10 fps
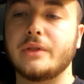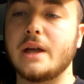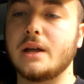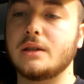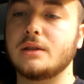
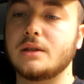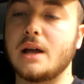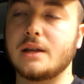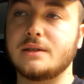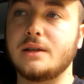that
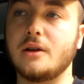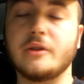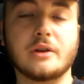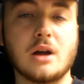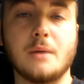I see
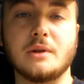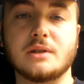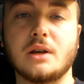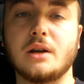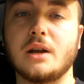all the
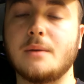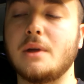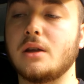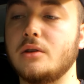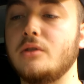comments on and I
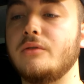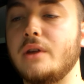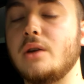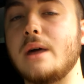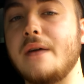make a new
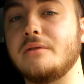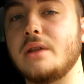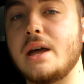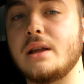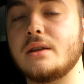video after
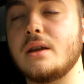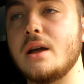that,